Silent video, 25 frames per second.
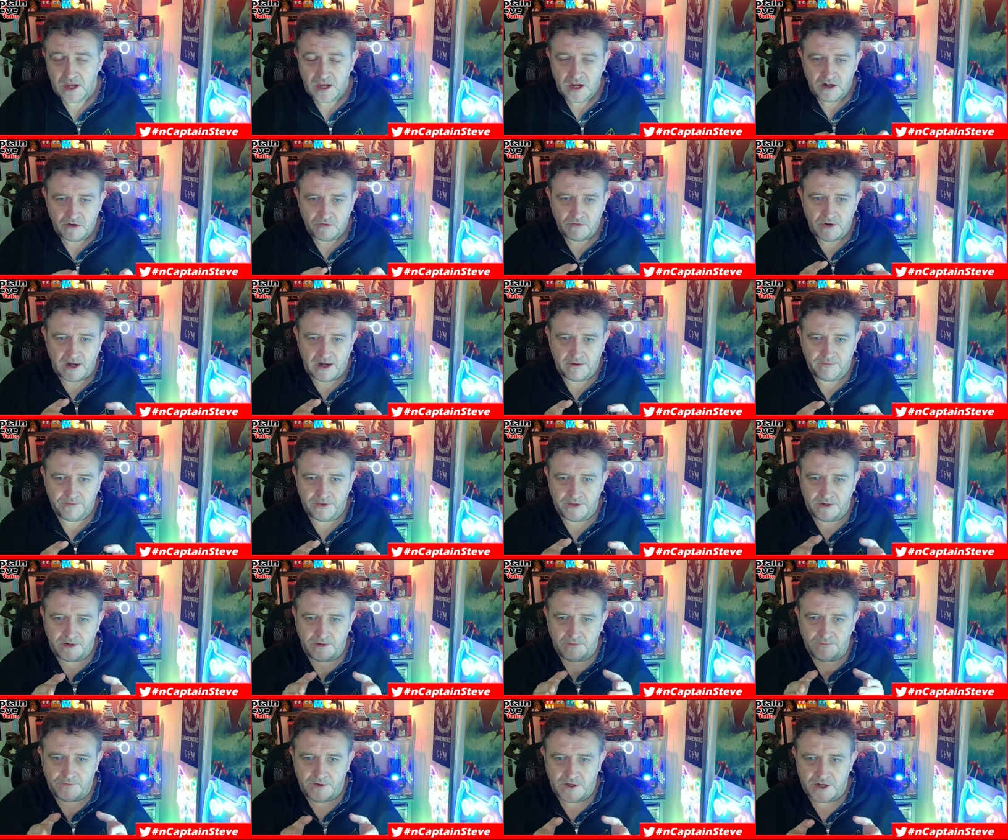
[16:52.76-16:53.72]
rather than
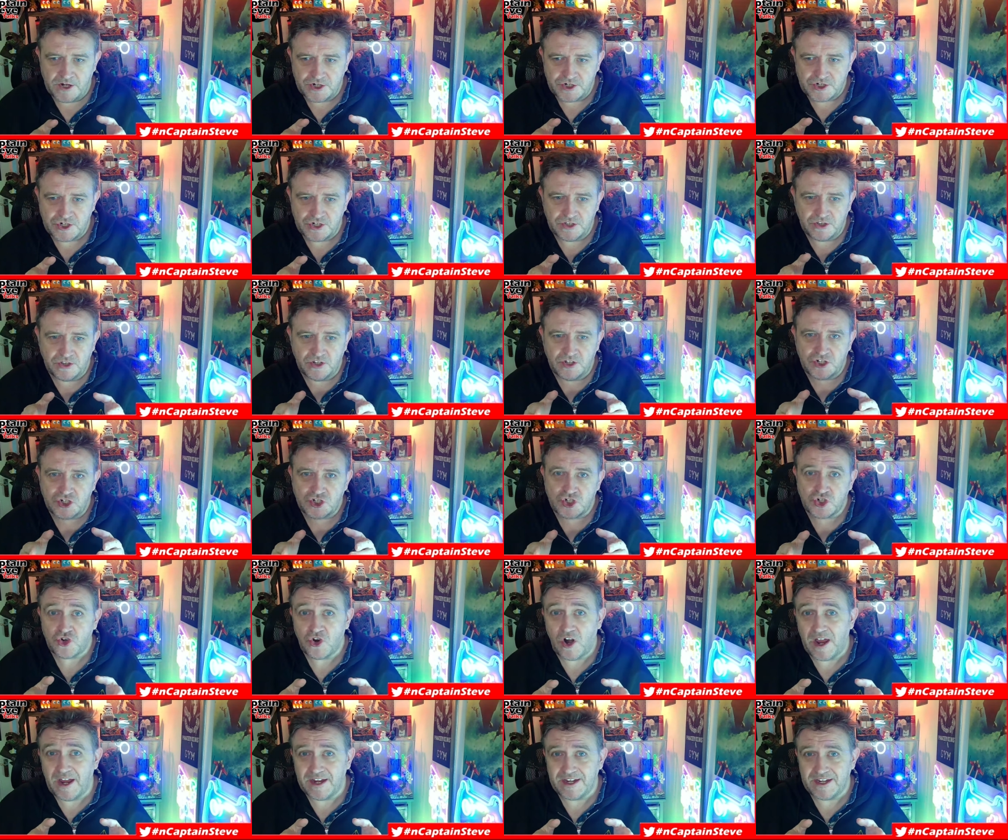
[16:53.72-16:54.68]
a version that
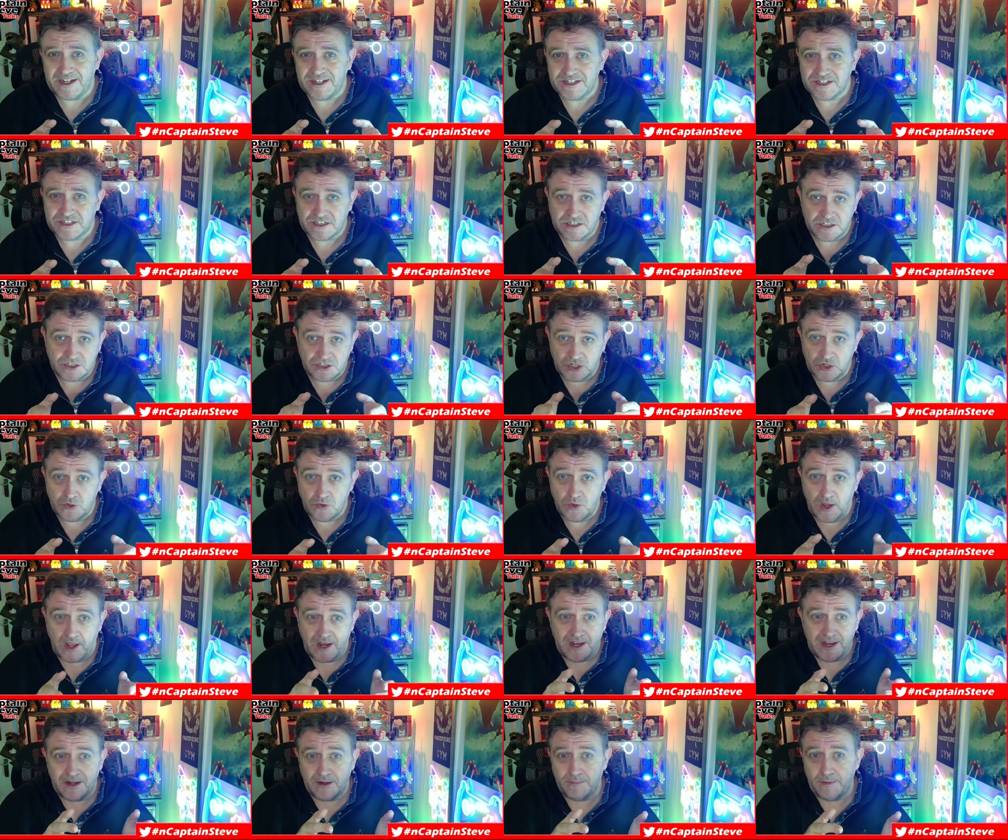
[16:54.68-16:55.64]
tries to do a
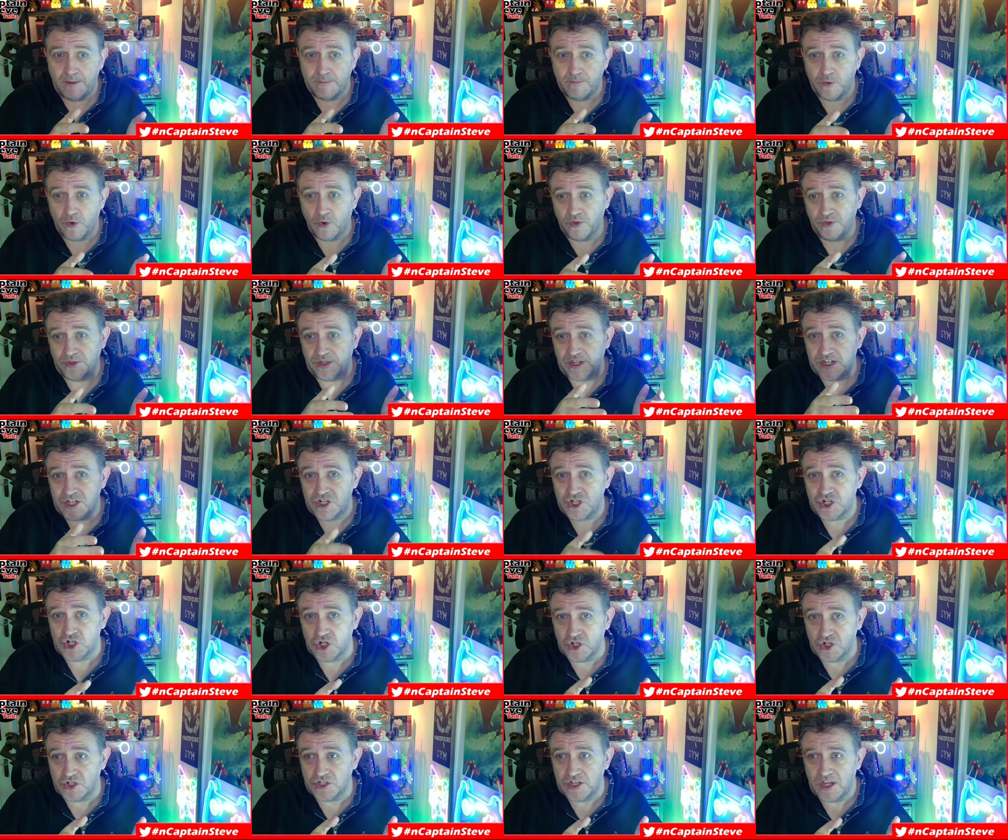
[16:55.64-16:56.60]
little bit more than it
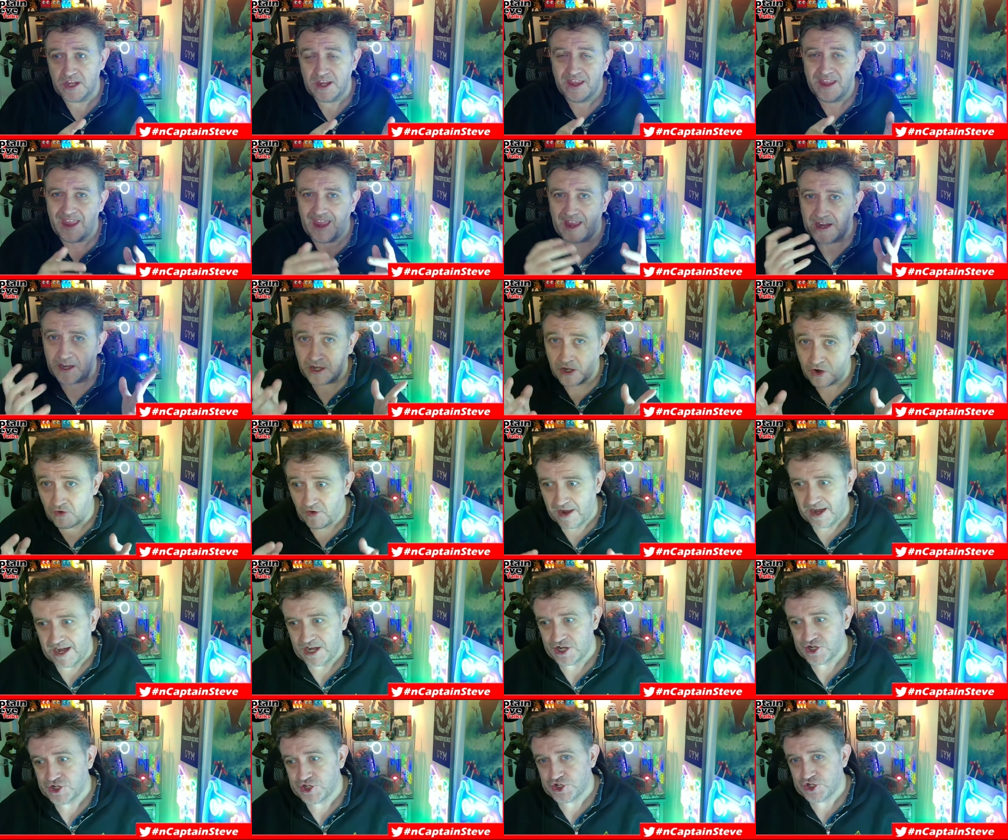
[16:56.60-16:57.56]
should and
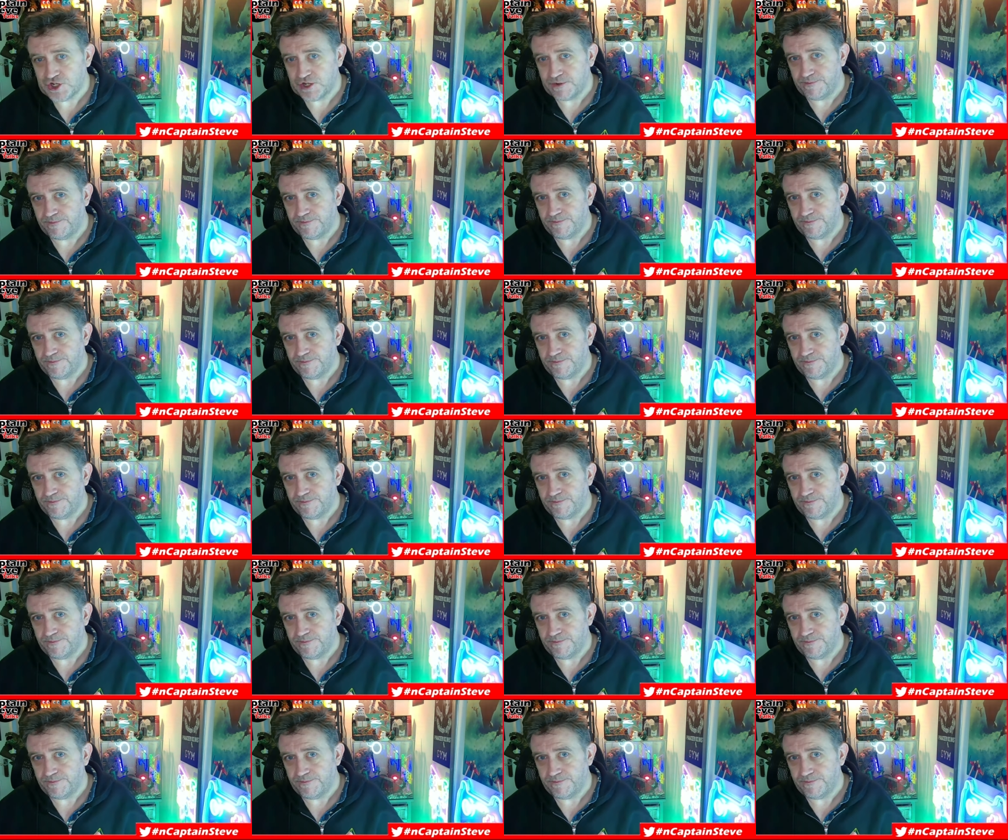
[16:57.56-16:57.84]
crash.